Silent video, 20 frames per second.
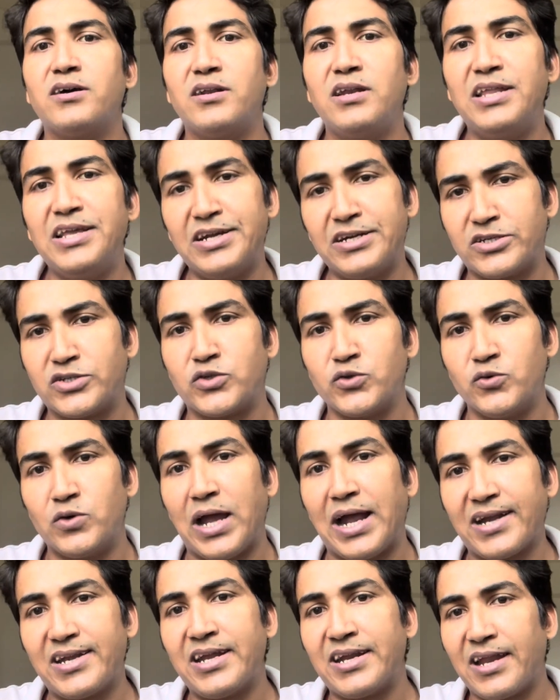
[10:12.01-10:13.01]
layer 2,
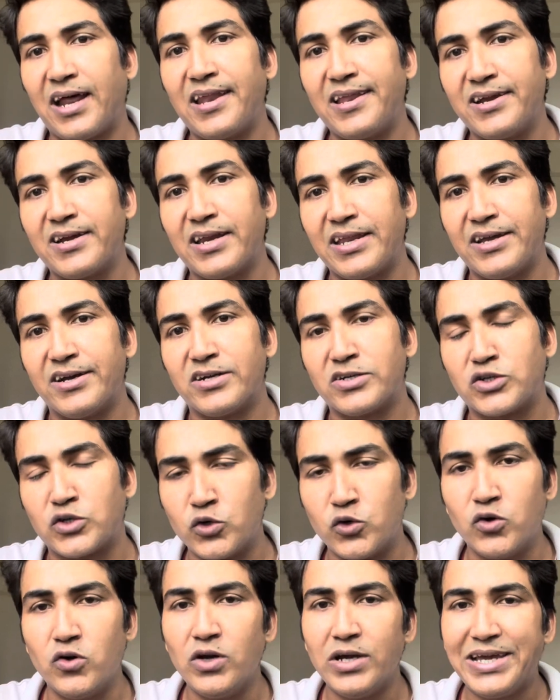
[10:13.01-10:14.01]
at data link layer
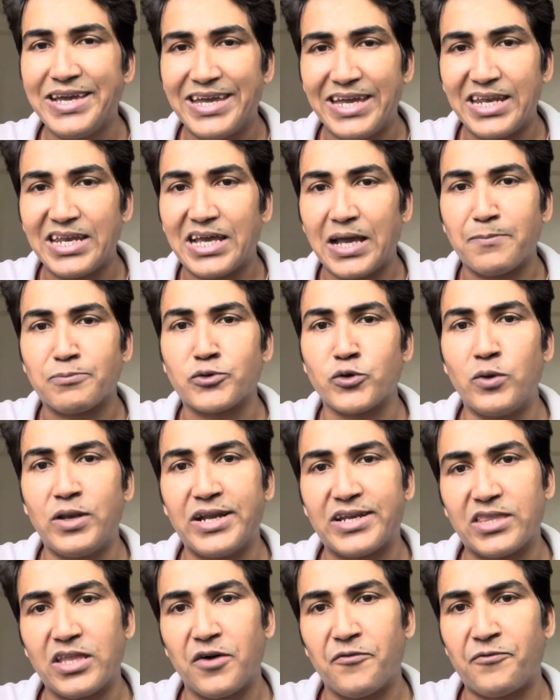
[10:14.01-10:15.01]
to
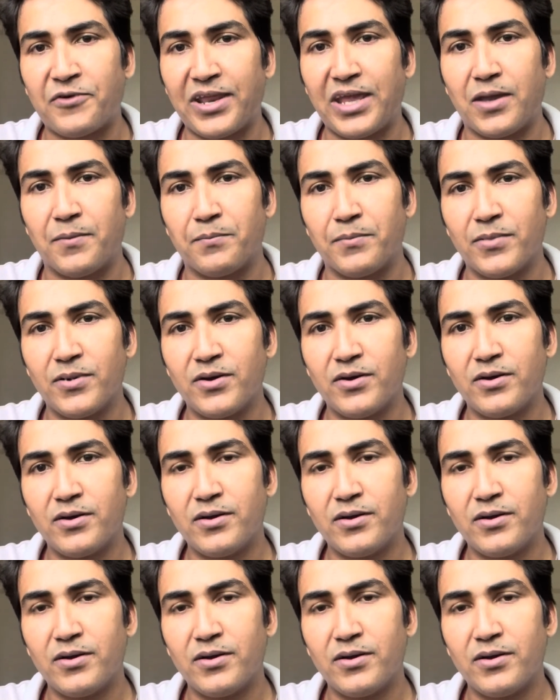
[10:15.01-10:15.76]
encapsulate the frame.